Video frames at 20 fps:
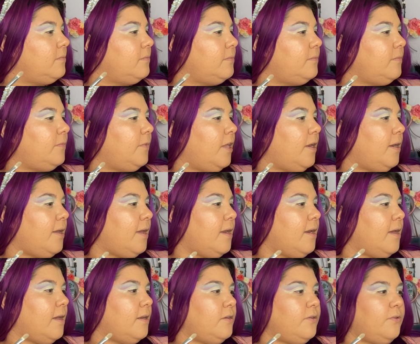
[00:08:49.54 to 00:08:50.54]
And then again,
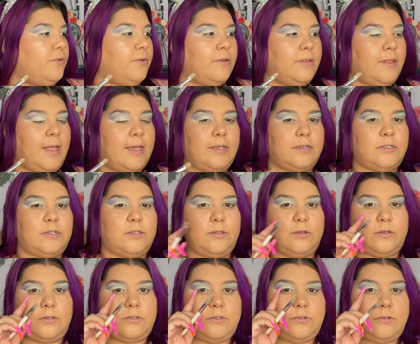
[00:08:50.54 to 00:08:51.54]
I do like to
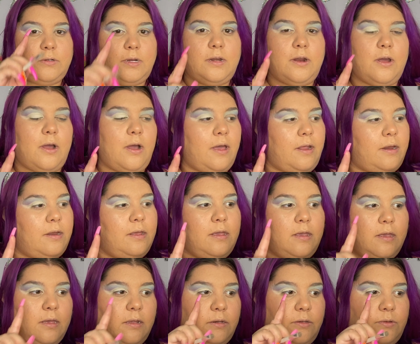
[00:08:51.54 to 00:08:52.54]
look straight on
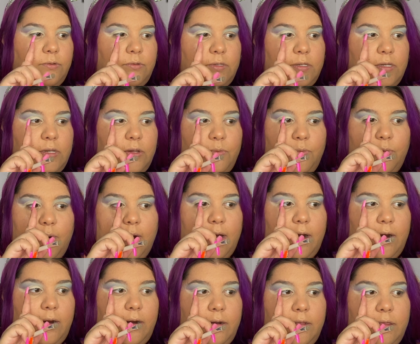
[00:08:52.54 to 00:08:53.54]
to see
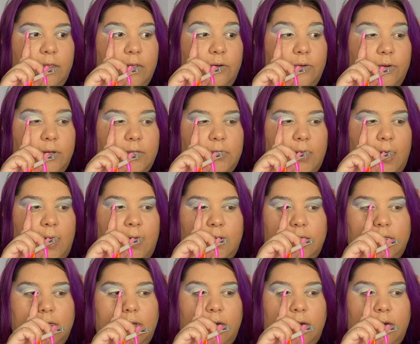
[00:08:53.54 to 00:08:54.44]
where the crease ends,